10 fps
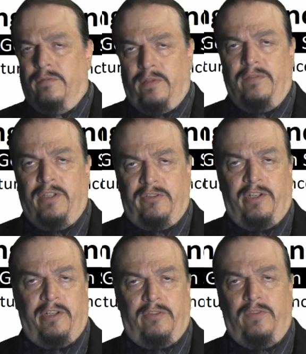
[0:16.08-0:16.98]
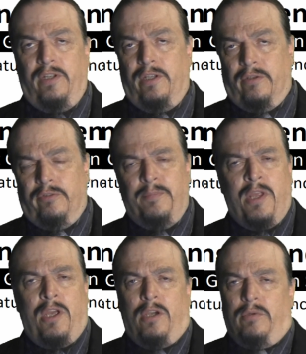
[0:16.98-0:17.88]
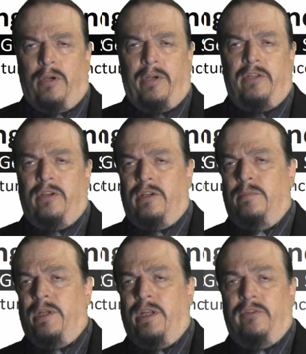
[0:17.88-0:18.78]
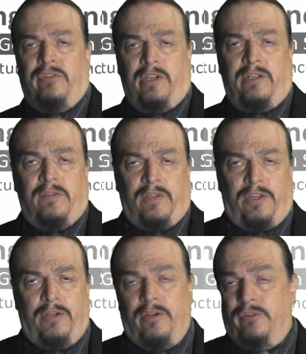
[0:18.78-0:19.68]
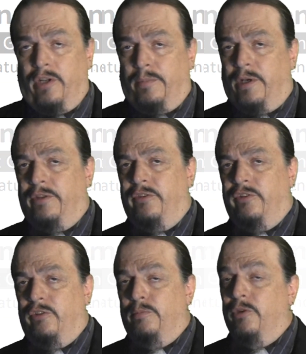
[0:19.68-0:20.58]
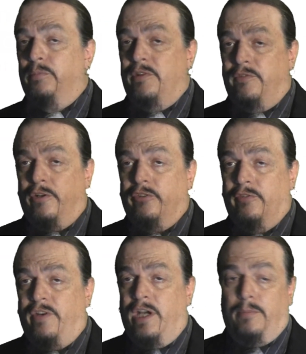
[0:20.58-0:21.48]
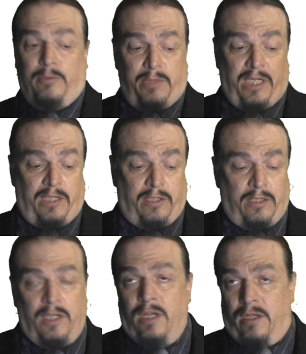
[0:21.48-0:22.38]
of Living Science Videos. We already talked about how scientific theories and hypotheses must be falsifiable, meaning that